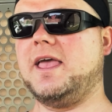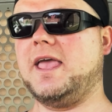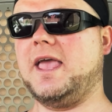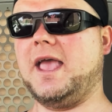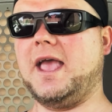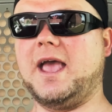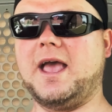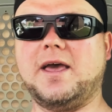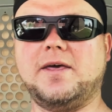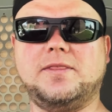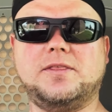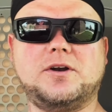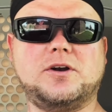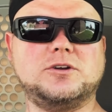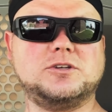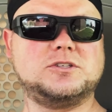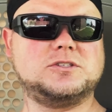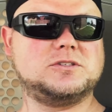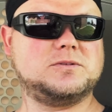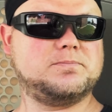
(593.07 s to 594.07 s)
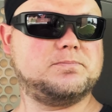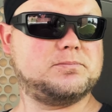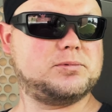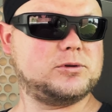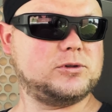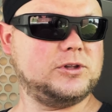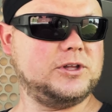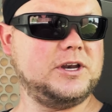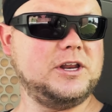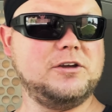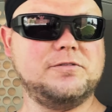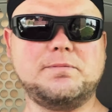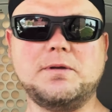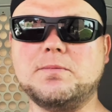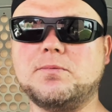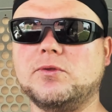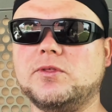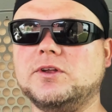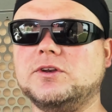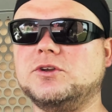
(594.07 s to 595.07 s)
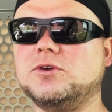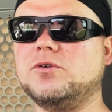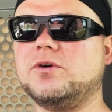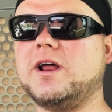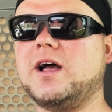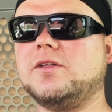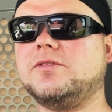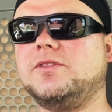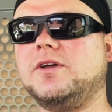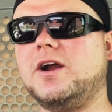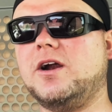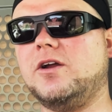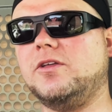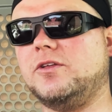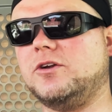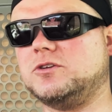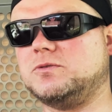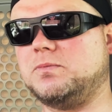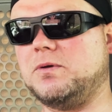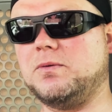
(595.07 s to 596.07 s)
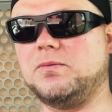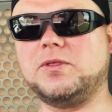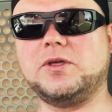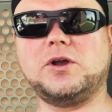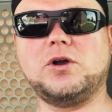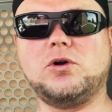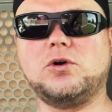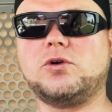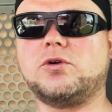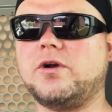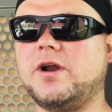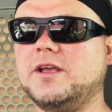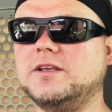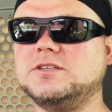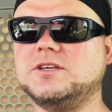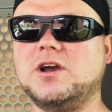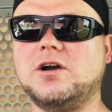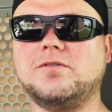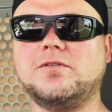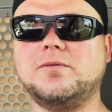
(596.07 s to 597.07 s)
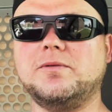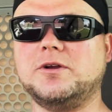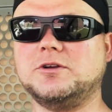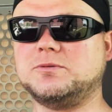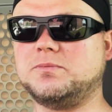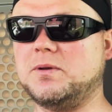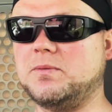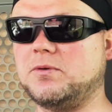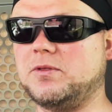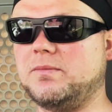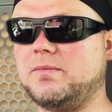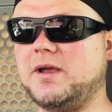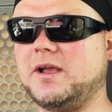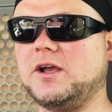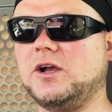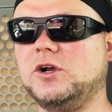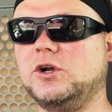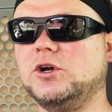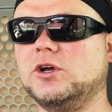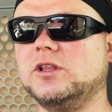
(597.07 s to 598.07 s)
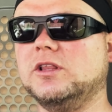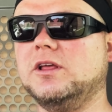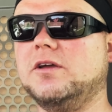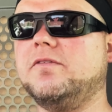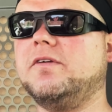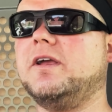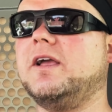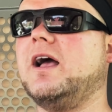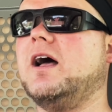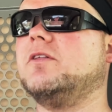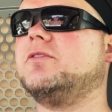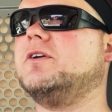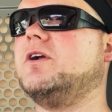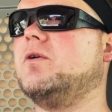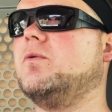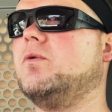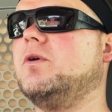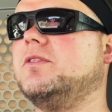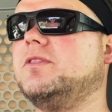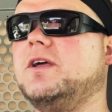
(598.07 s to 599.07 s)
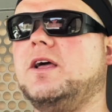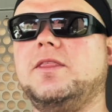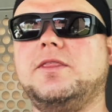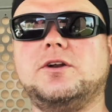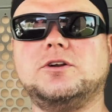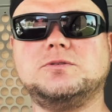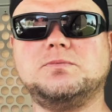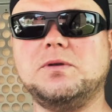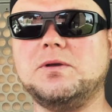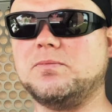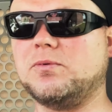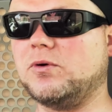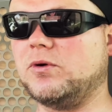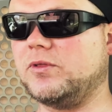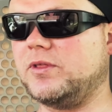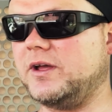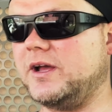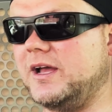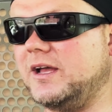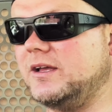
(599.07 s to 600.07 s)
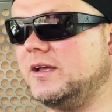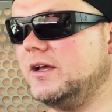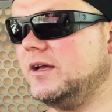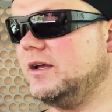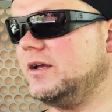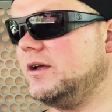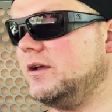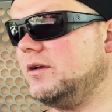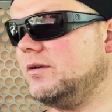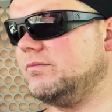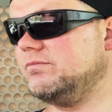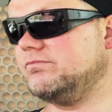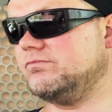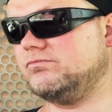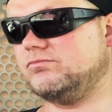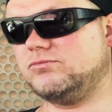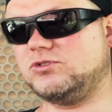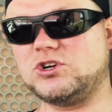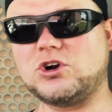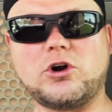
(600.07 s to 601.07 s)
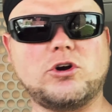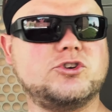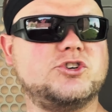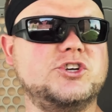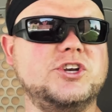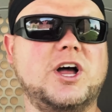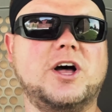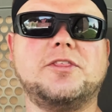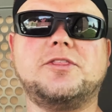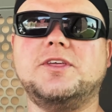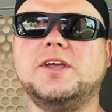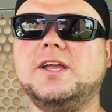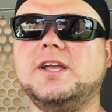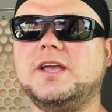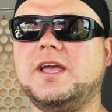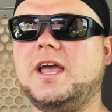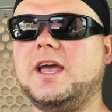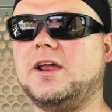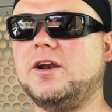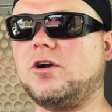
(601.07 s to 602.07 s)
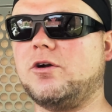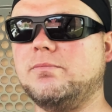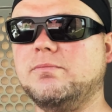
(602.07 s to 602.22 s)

And there's plenty of people that do it out there, and there's people that go crazy over them. There's people that make a good living out there with it, and there's people that charge nothing and are